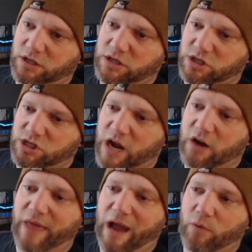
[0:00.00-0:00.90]
to share
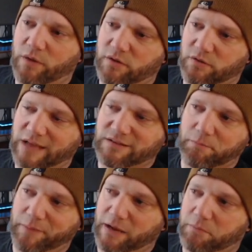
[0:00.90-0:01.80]
that with you. That's a
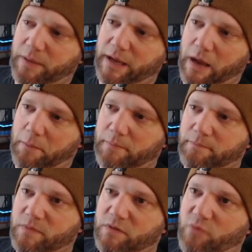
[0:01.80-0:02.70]
big pickup
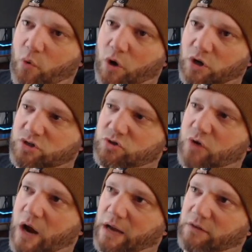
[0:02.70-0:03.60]
for
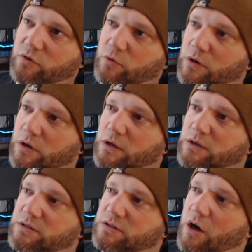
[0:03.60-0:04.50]
trying to
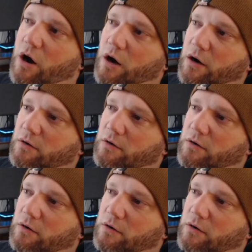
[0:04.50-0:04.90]
start